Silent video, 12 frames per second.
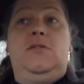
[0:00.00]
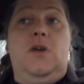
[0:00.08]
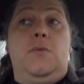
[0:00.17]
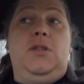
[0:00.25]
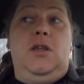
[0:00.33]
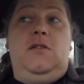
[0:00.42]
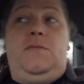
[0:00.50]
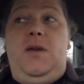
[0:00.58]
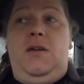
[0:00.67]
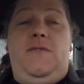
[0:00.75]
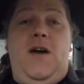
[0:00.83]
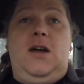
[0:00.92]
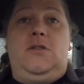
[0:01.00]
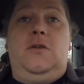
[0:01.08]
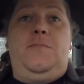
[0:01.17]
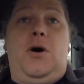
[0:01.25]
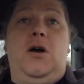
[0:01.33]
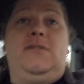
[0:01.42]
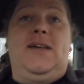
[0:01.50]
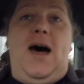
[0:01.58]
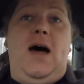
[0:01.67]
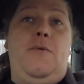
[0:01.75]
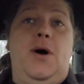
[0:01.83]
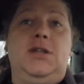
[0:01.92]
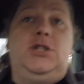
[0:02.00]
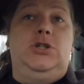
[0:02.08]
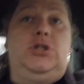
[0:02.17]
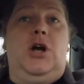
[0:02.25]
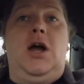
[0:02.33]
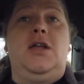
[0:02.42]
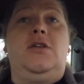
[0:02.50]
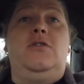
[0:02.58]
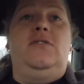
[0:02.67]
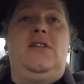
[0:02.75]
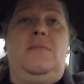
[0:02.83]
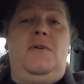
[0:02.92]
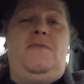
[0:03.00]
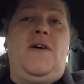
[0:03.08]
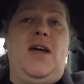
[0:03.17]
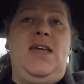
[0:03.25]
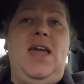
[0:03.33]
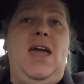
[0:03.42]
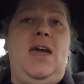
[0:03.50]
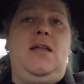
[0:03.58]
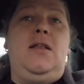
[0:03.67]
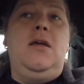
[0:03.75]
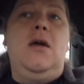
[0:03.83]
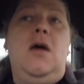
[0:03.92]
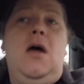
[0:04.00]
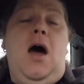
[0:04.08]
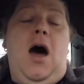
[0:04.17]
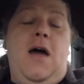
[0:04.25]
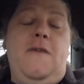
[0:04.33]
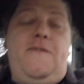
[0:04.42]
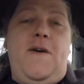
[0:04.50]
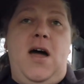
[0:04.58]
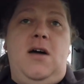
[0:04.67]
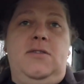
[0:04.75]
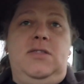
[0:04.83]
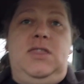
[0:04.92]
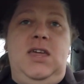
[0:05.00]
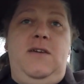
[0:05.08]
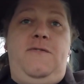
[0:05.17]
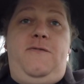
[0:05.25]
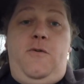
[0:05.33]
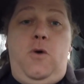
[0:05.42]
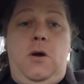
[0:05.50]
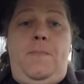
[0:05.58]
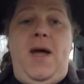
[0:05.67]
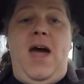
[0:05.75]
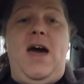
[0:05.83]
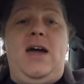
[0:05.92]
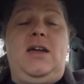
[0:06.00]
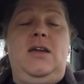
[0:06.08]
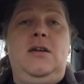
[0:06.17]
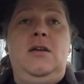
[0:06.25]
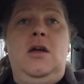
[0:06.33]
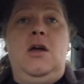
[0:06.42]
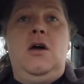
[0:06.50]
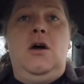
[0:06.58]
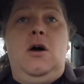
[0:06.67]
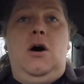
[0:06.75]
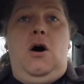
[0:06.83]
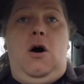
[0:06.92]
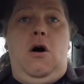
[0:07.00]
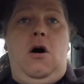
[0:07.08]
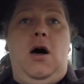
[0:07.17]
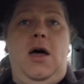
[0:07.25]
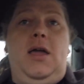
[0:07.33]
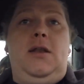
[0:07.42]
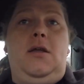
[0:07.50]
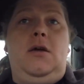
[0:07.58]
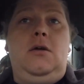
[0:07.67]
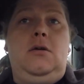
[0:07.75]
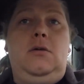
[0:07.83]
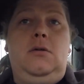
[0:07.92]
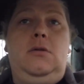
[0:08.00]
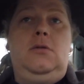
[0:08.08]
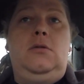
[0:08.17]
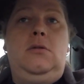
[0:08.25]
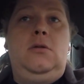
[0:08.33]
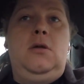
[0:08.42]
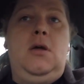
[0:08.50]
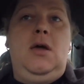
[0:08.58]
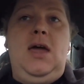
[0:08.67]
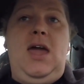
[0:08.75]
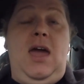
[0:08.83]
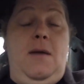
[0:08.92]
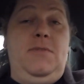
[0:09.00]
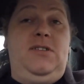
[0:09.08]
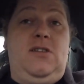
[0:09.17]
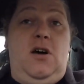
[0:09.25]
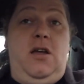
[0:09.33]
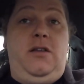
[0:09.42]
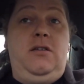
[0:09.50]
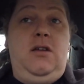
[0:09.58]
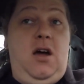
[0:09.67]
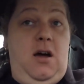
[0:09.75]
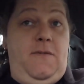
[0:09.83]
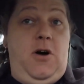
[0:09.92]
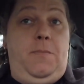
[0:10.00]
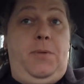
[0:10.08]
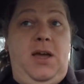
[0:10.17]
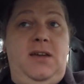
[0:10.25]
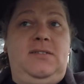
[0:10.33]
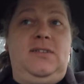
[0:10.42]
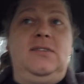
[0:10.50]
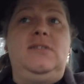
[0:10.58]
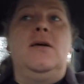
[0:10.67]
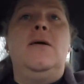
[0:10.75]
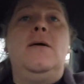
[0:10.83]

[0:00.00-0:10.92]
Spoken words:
with those being factory parts, I want to try and use them if I can. I found the 4-pack on Amazon, of all places,